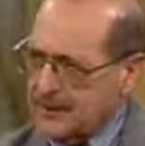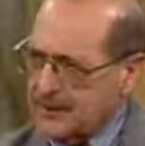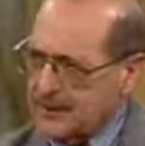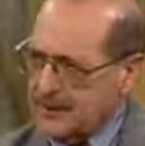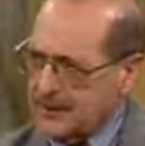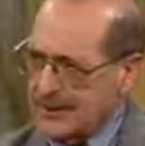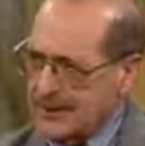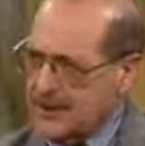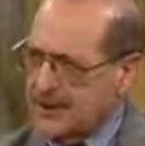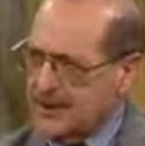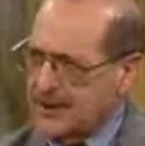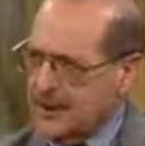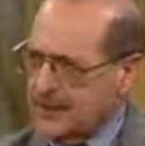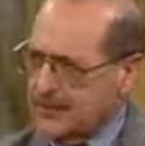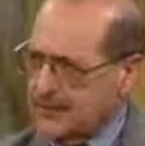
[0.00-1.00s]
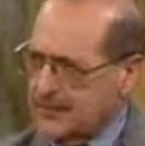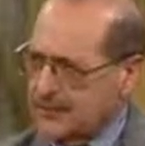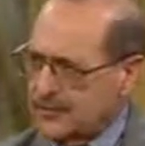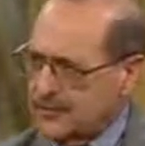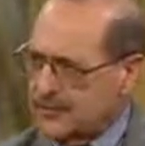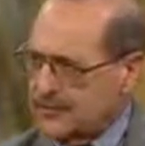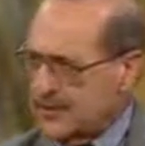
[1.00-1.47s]
And in a can of dog
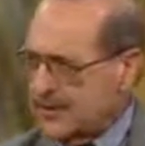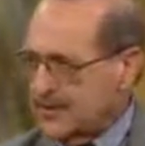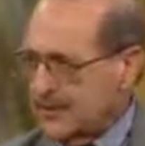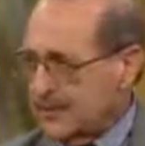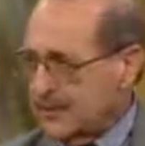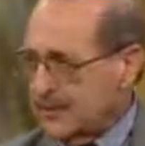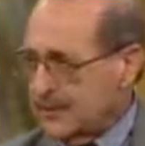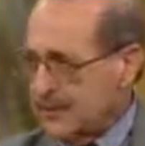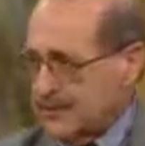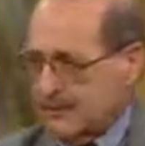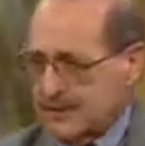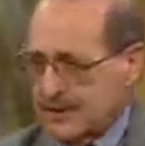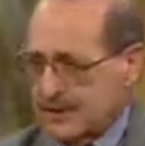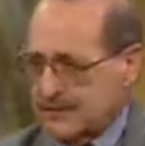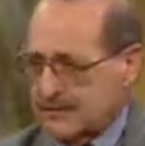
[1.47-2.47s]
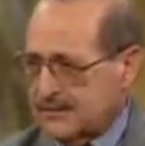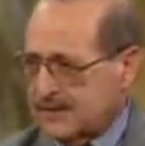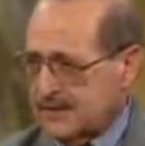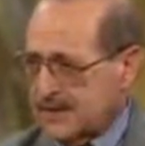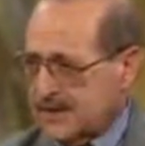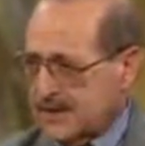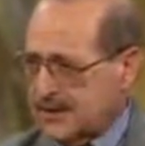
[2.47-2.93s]
food, you read the label, the
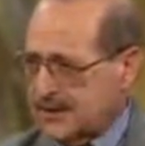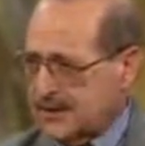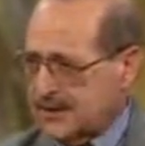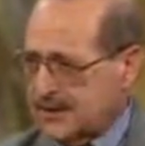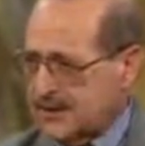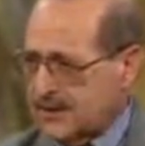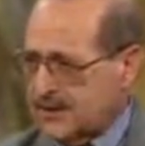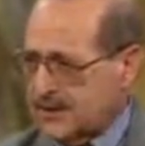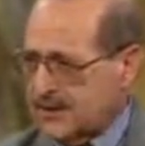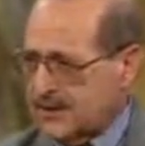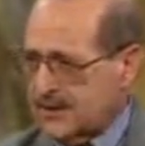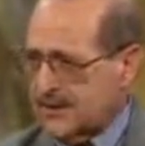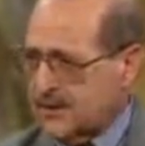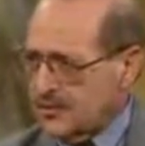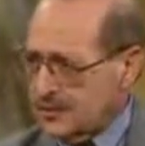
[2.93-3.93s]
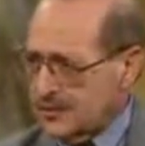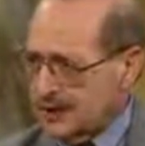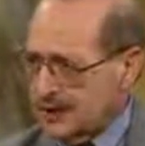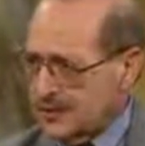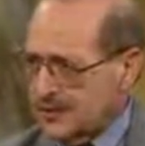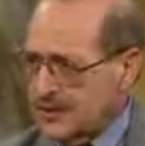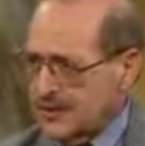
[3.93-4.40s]
dog's got everything he needs. There's no
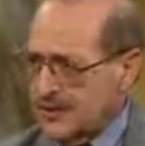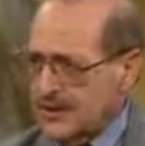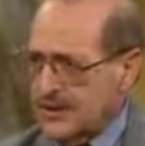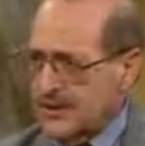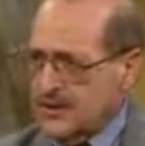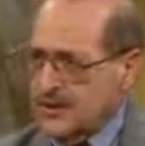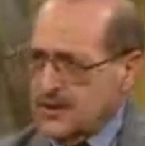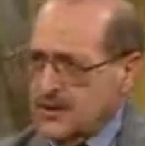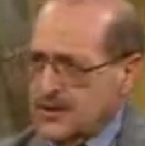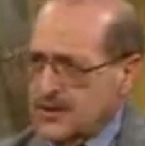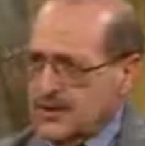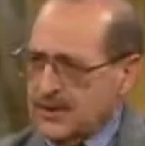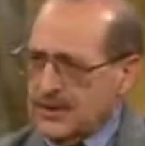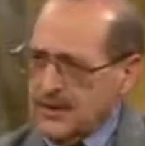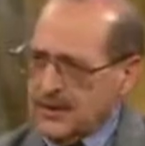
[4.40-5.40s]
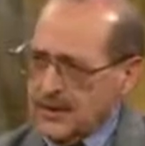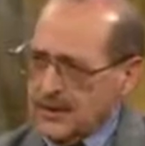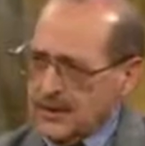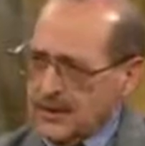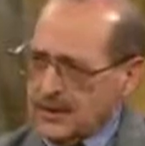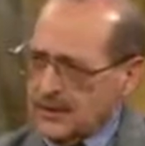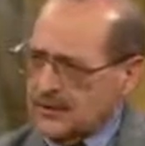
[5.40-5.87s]
chance. We eat
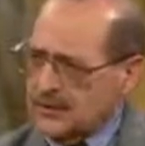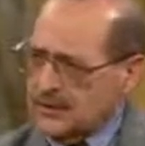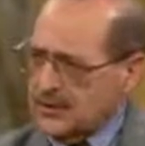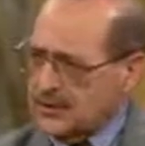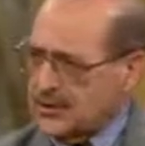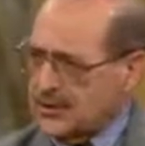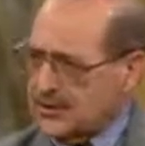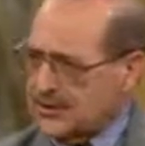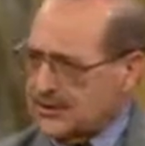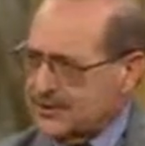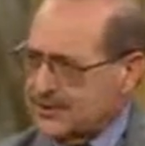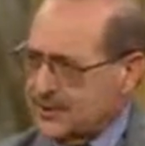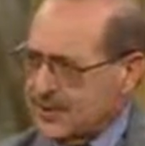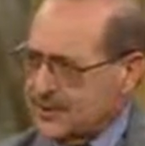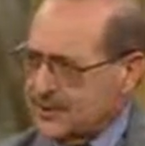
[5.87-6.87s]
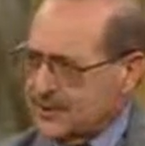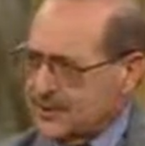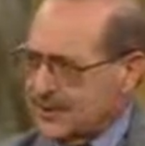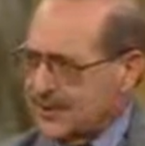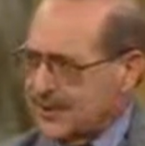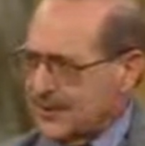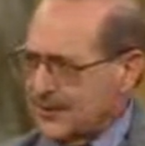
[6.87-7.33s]
well. We squish the tomato and
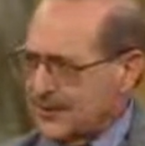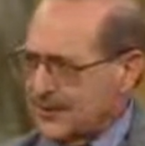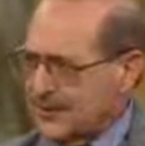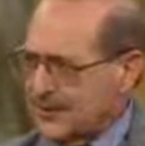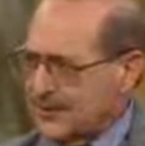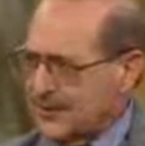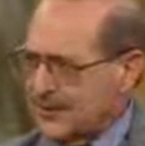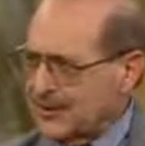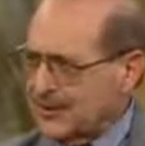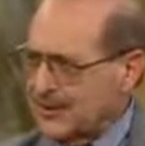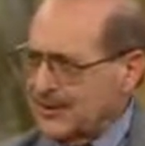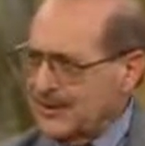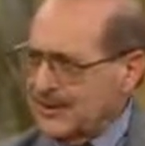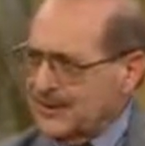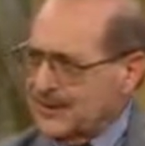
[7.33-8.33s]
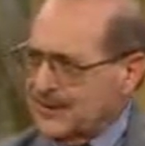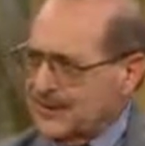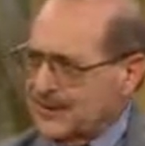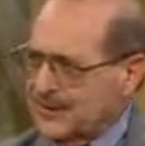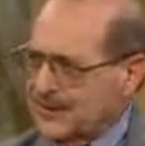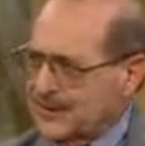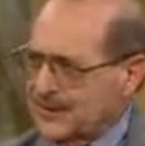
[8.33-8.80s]
we smell the tomato,
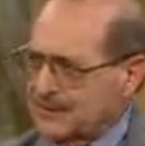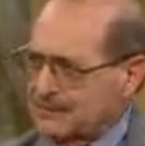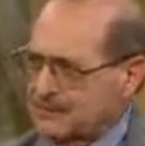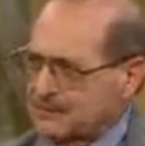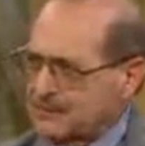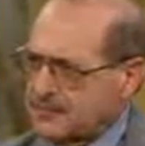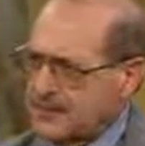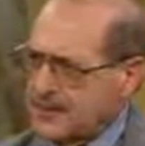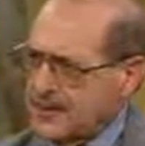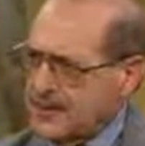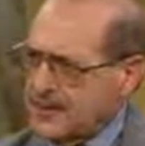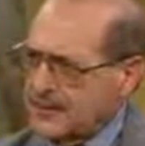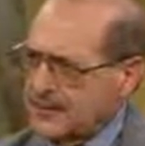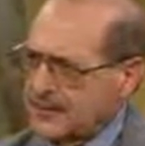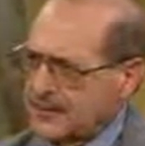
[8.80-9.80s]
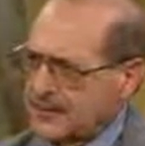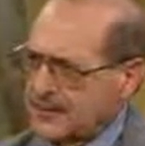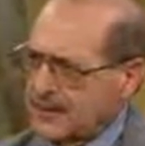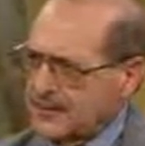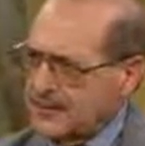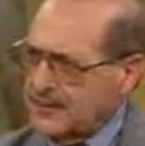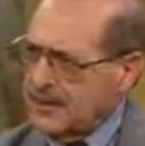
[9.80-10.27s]
and we say,